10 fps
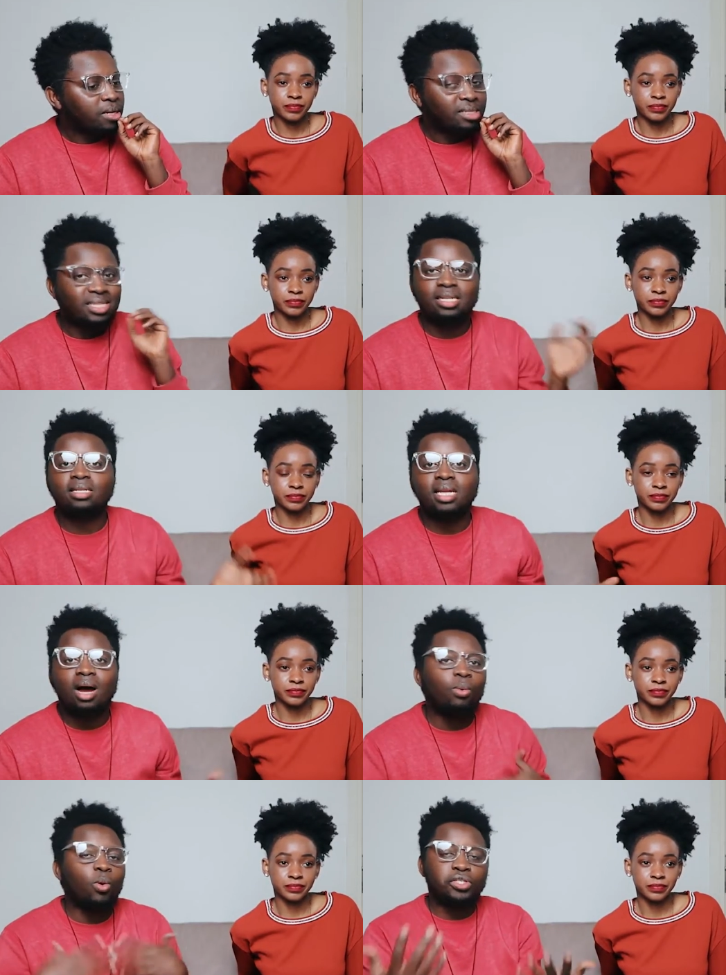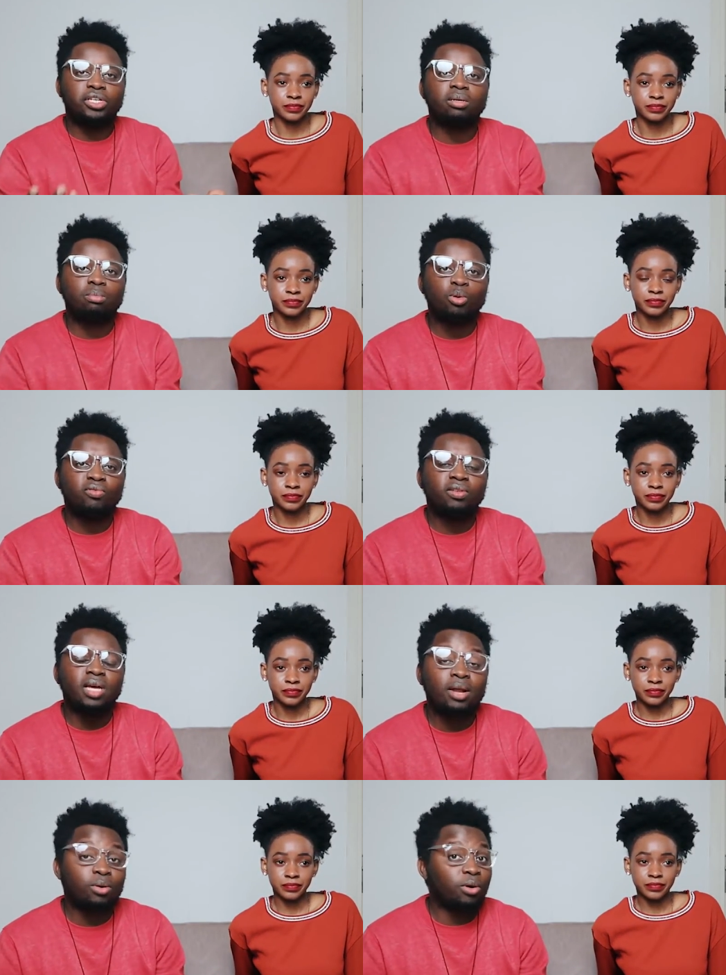Speaker 1: we are sitting down watching a
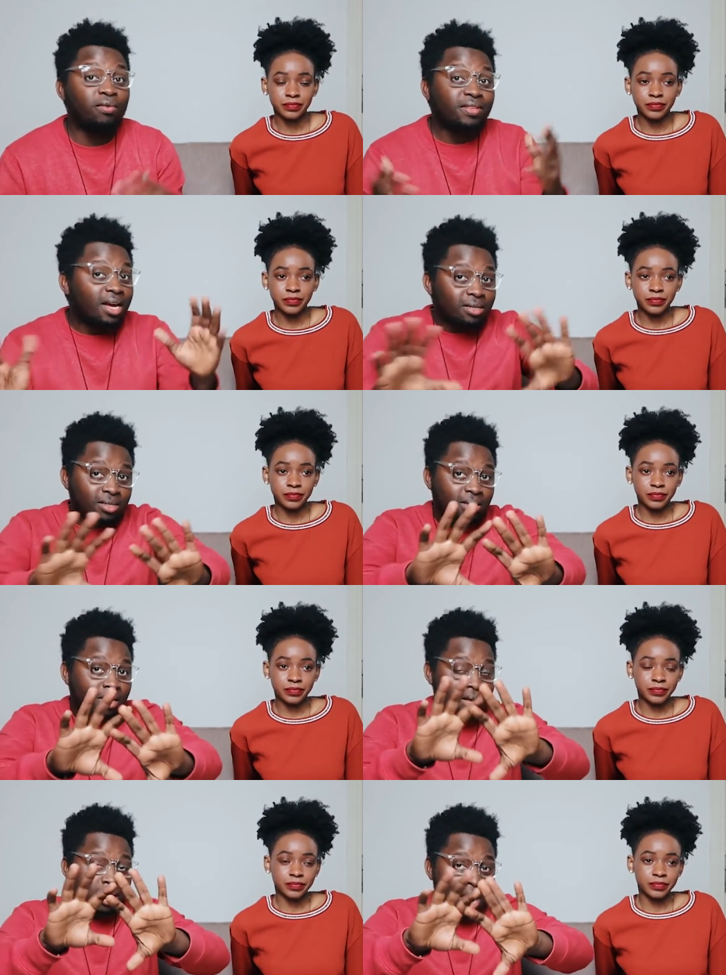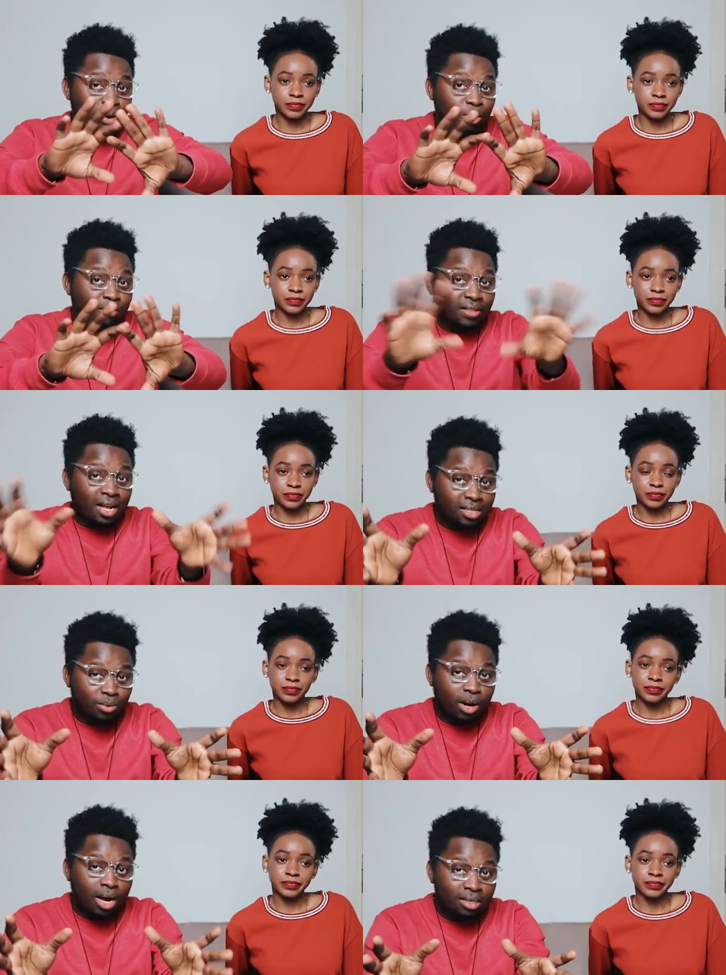movie i don't know if that is i don't know if that's
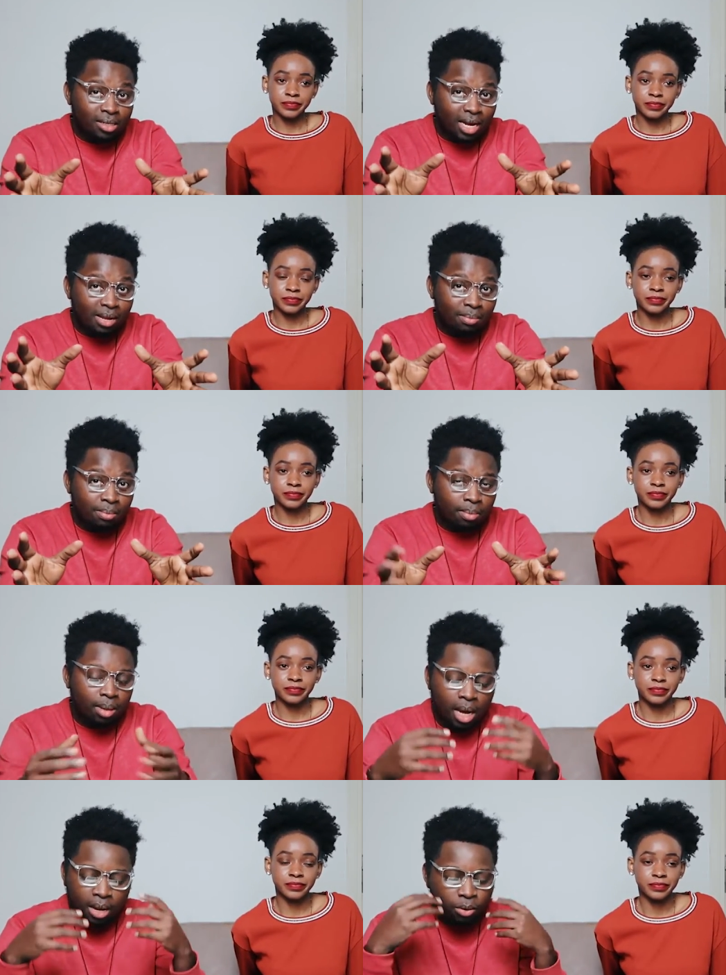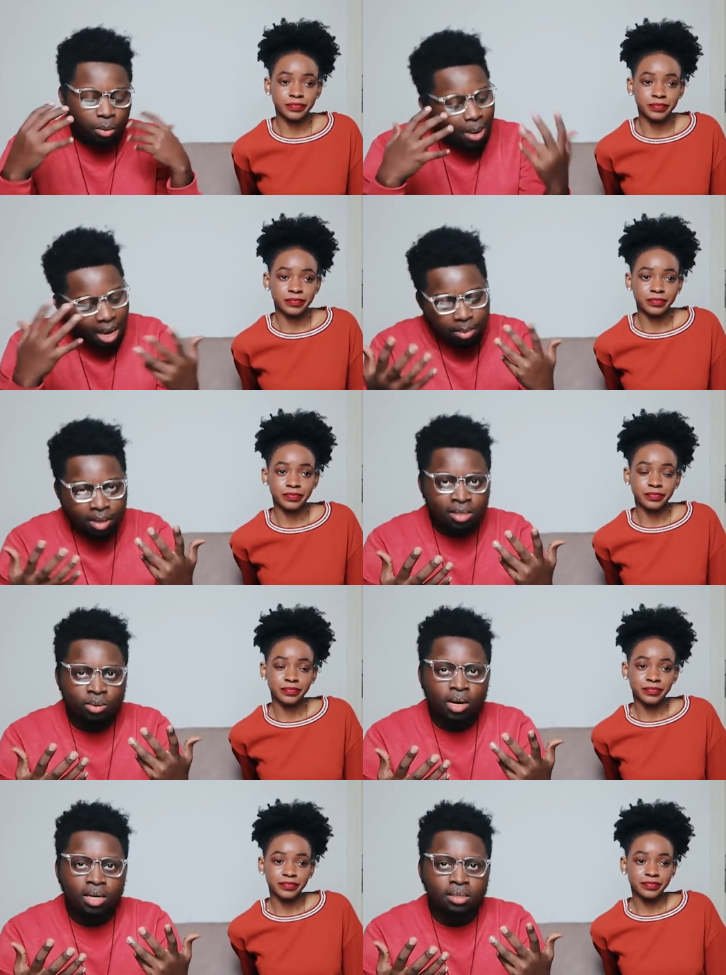our time. i don't know maybe it's
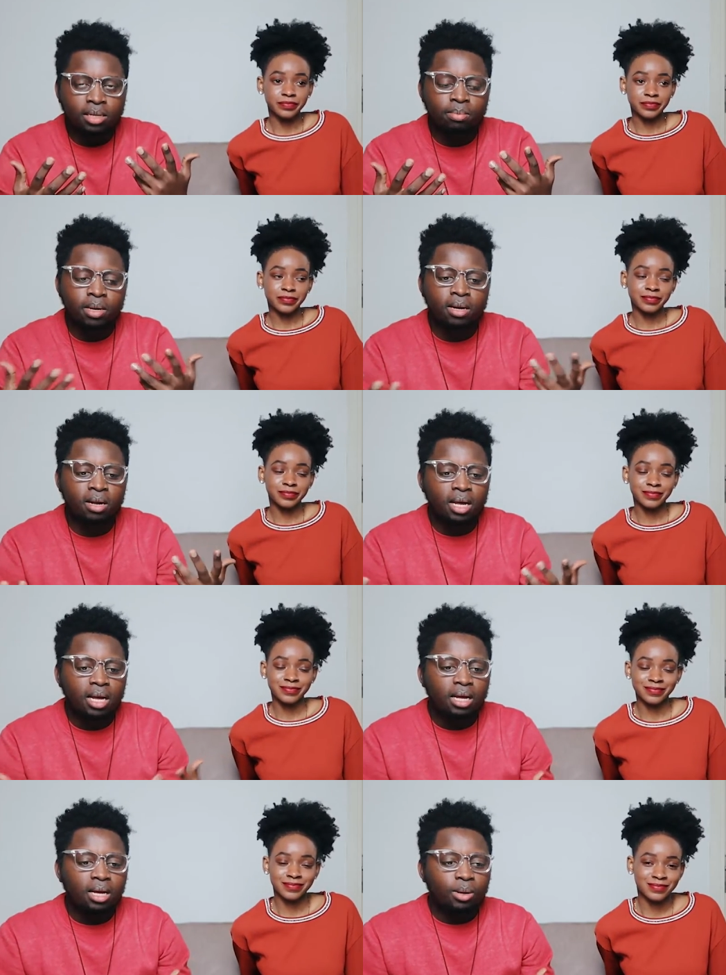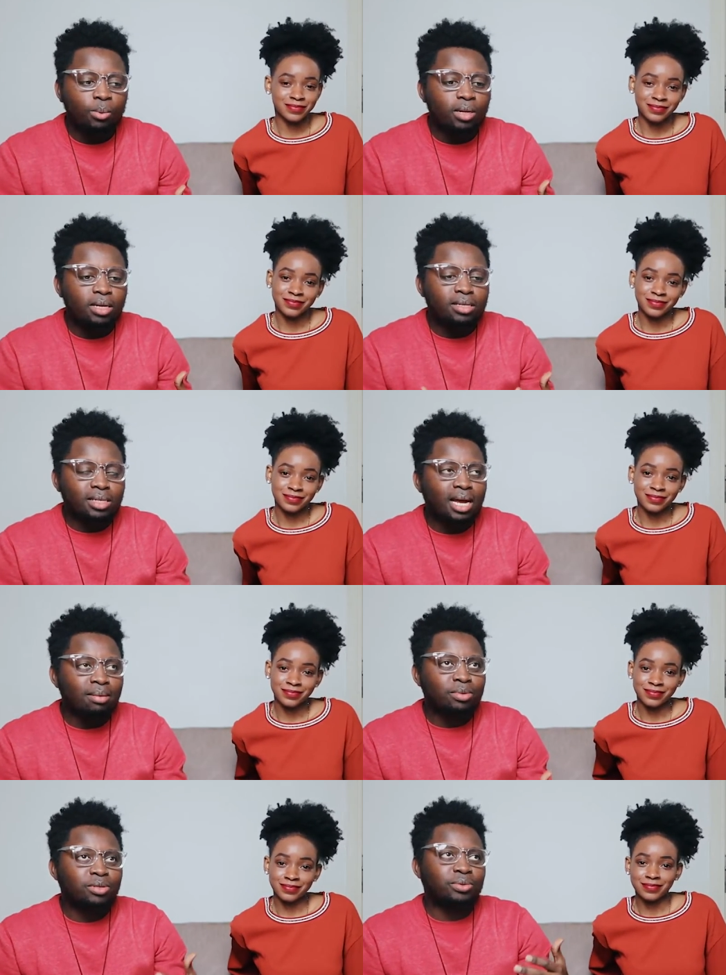our last time, but we need
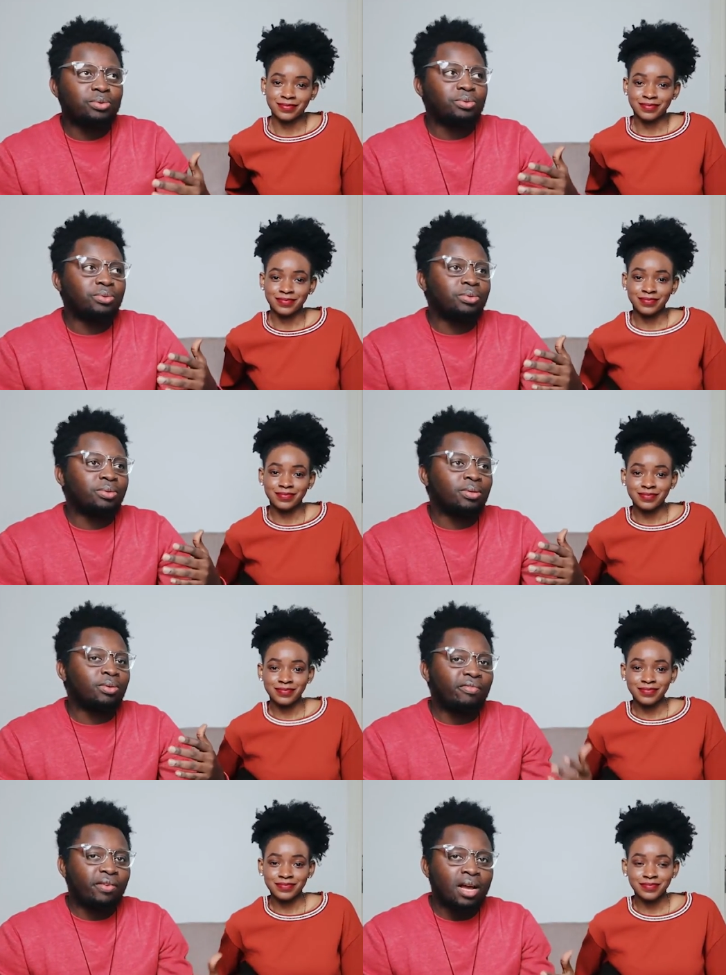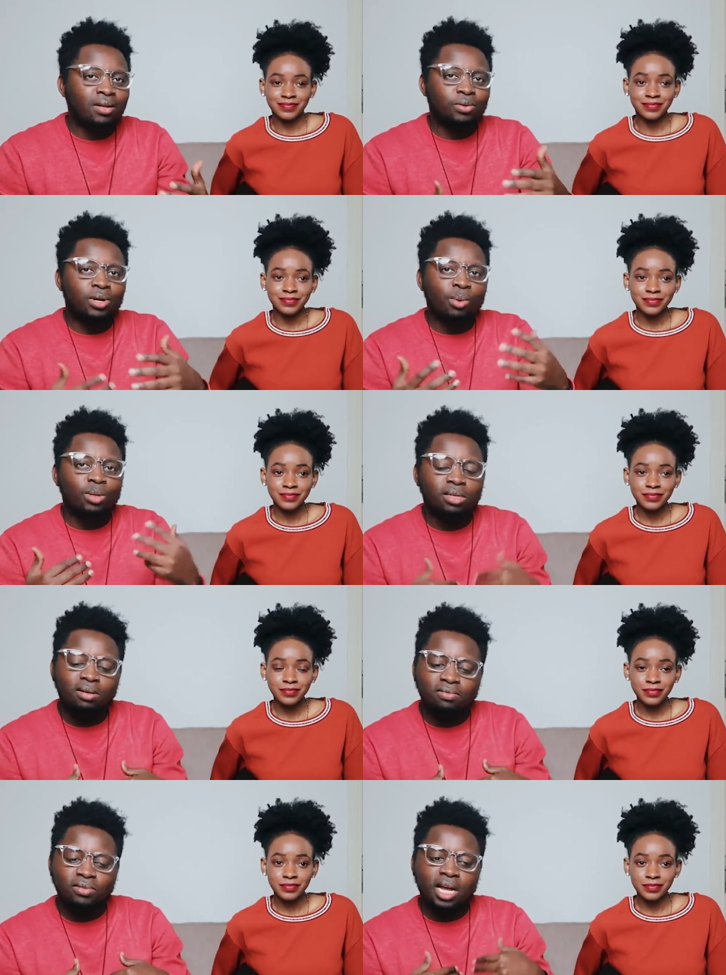time to reflect on
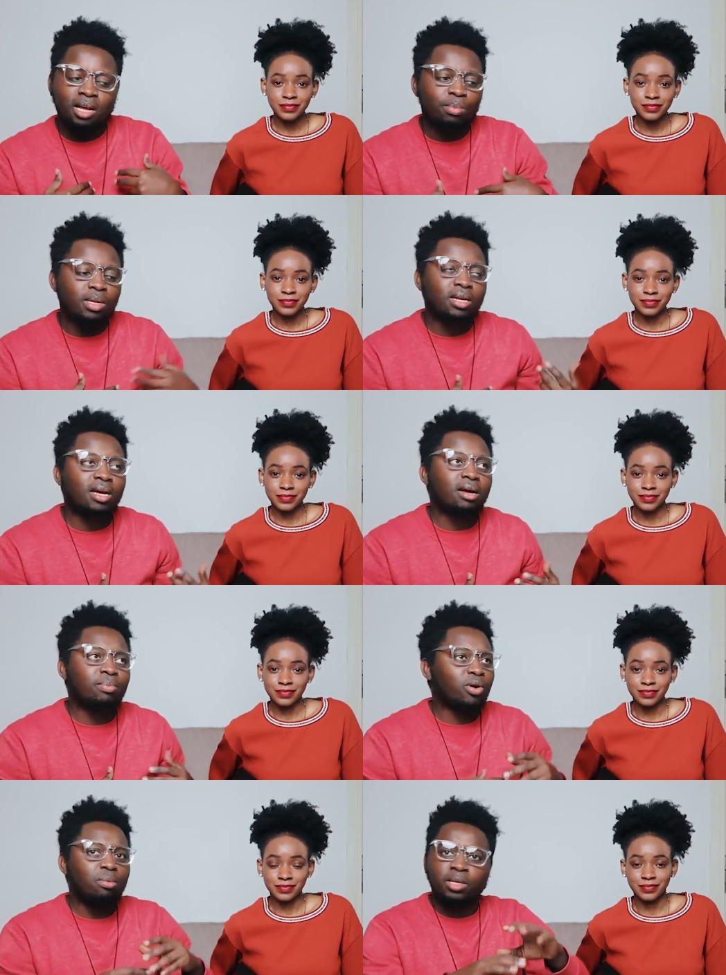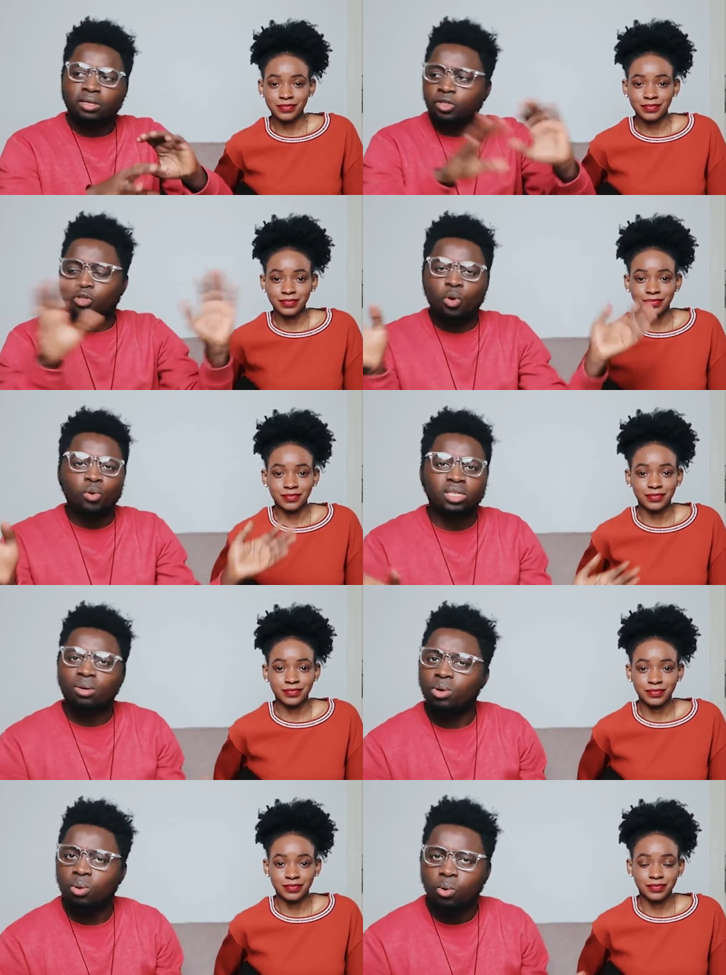ourselves like me and her probably just go
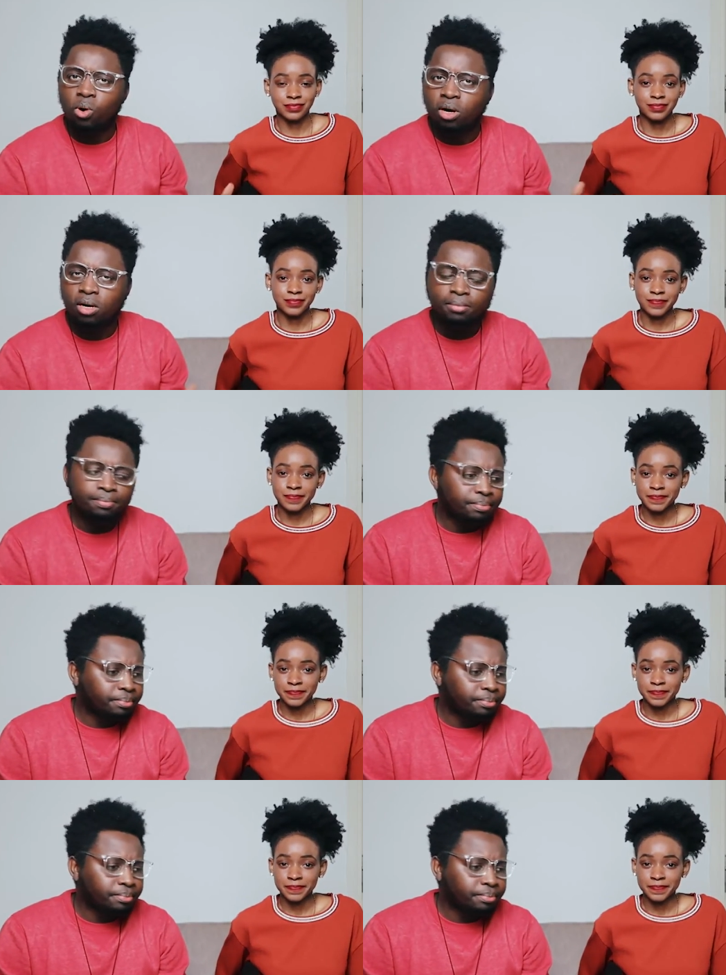somewhere walk